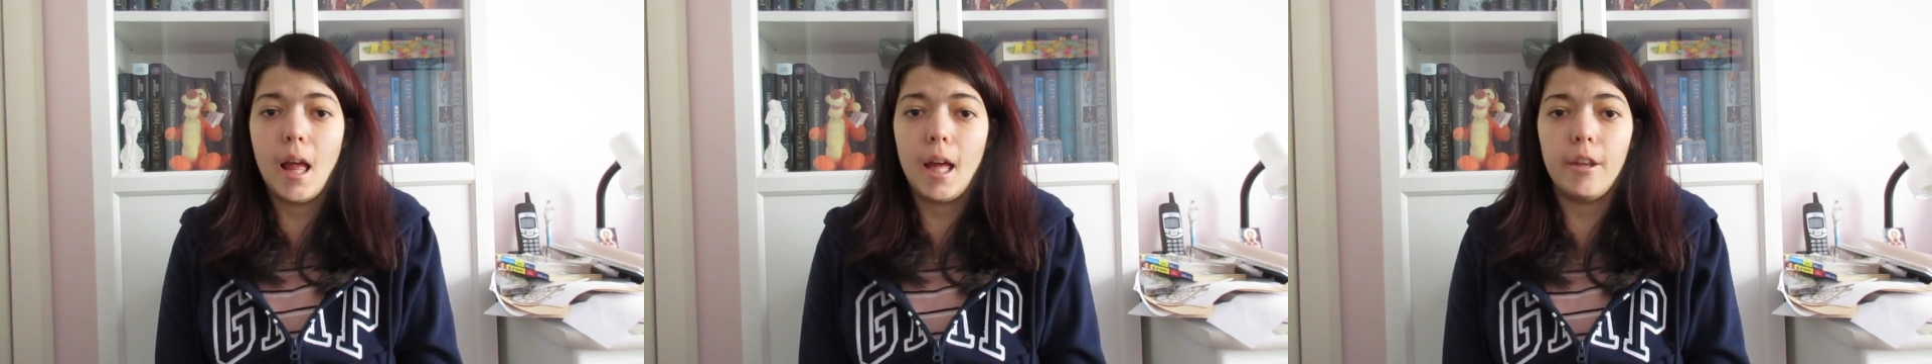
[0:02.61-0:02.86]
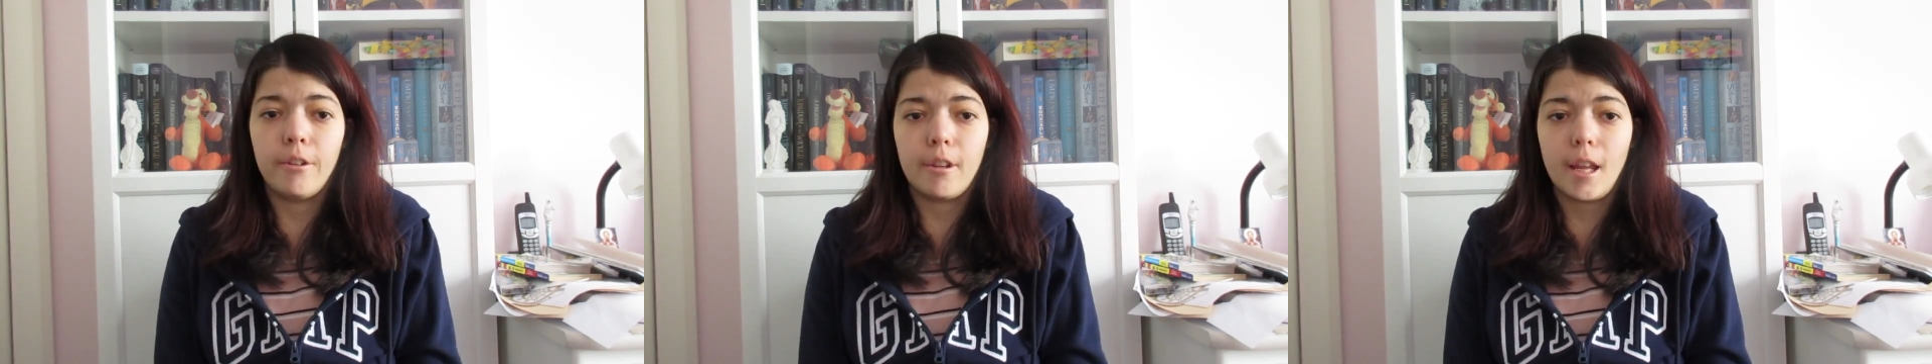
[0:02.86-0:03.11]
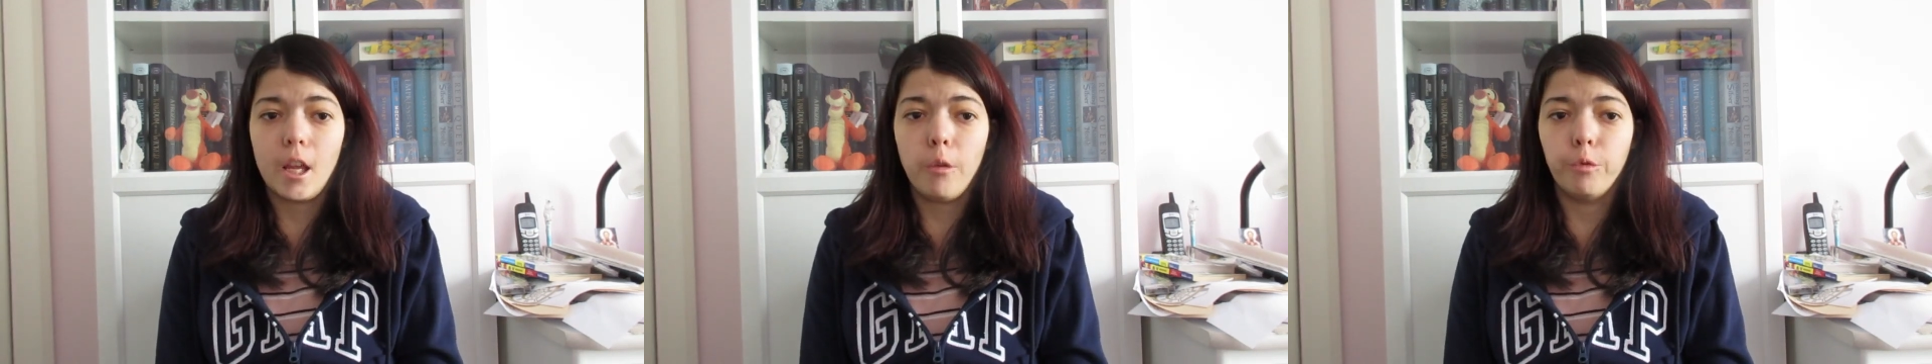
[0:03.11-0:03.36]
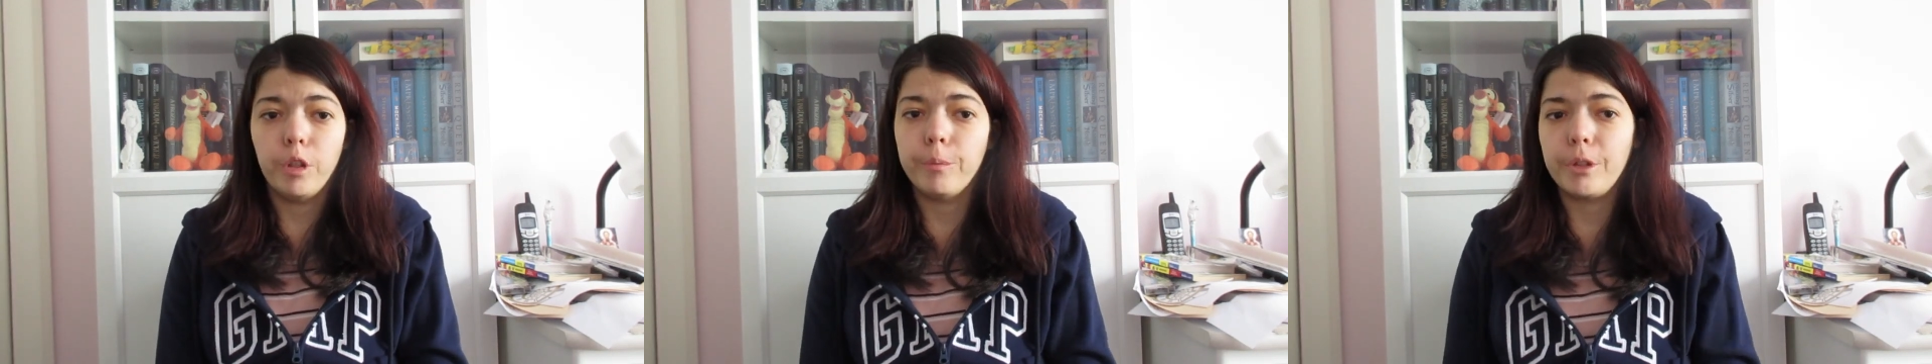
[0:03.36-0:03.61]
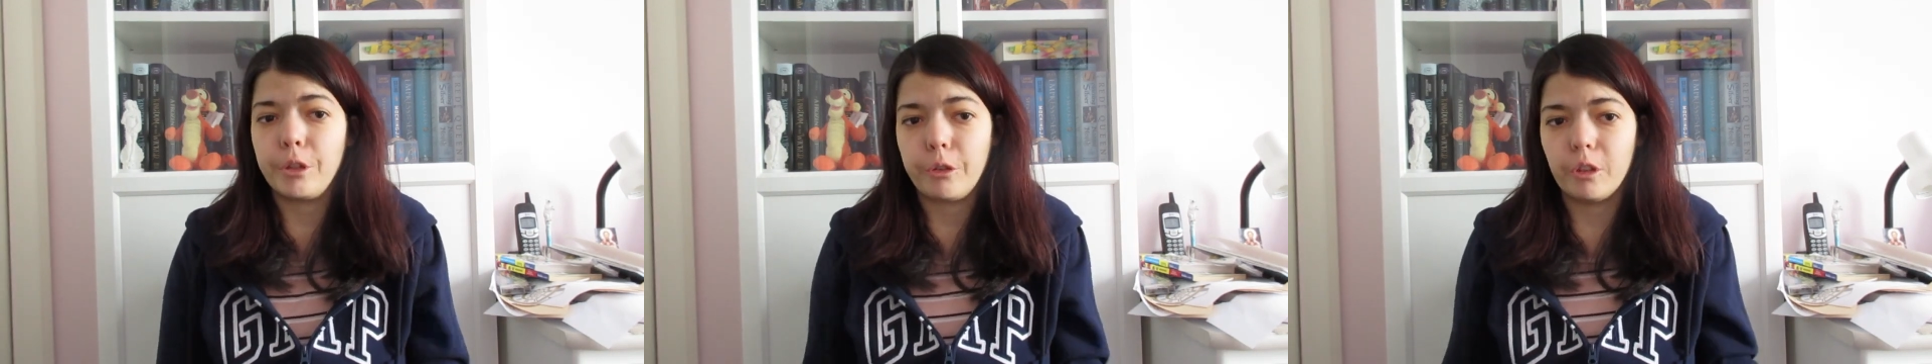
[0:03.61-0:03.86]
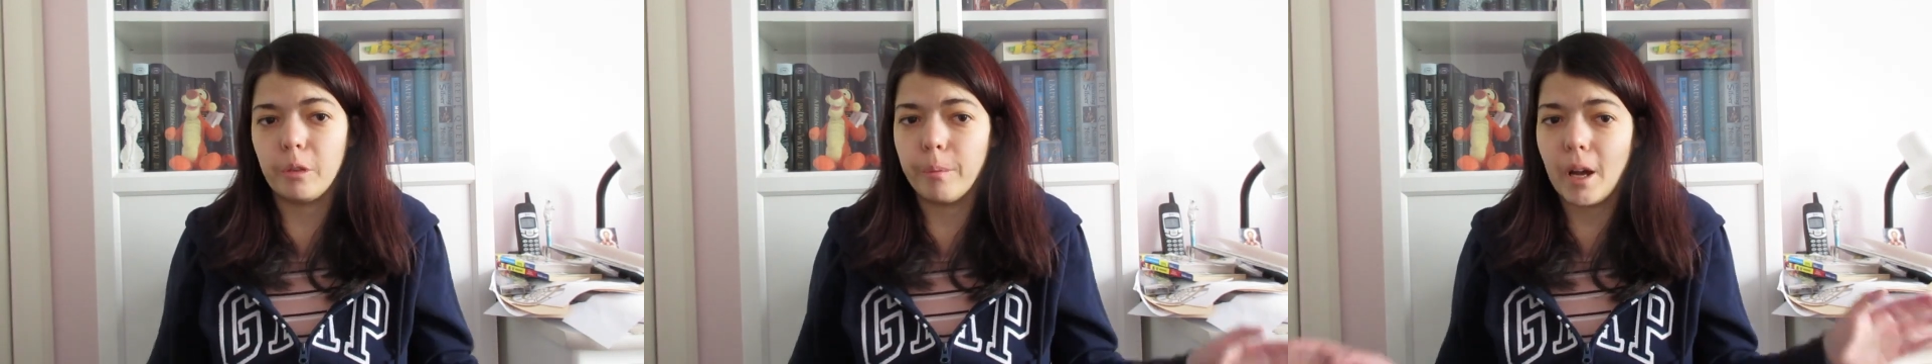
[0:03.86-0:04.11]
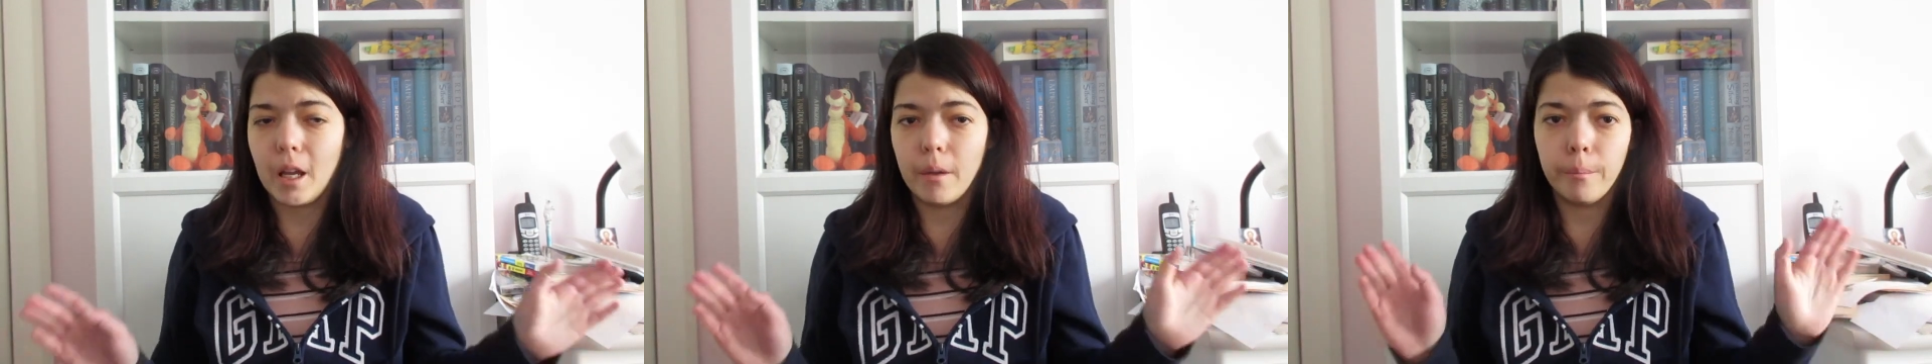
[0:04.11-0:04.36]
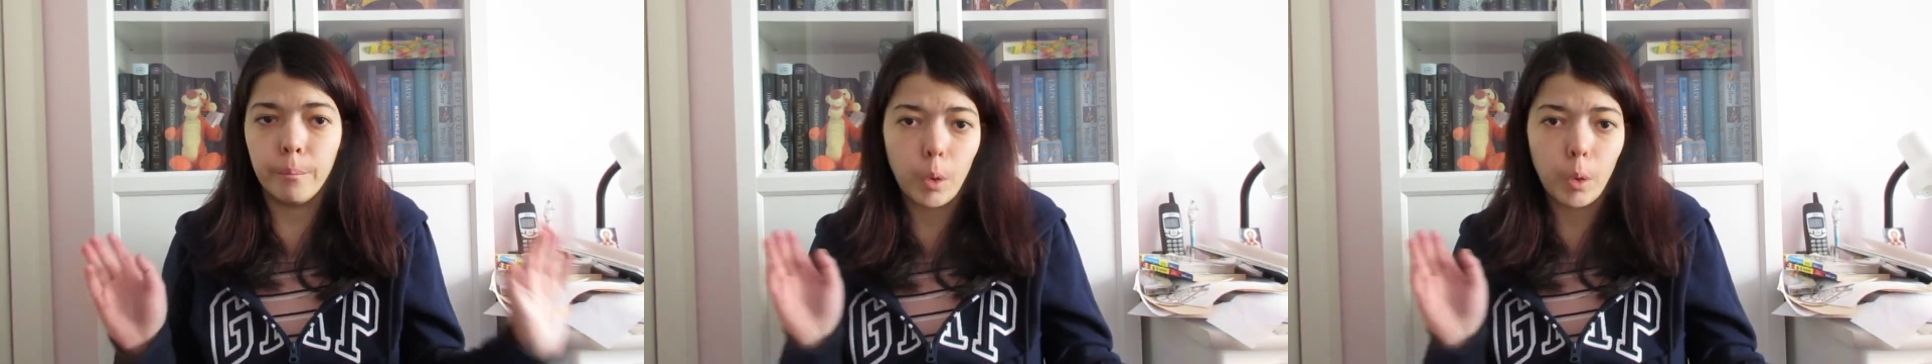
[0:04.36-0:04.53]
and today I'm going to be doing my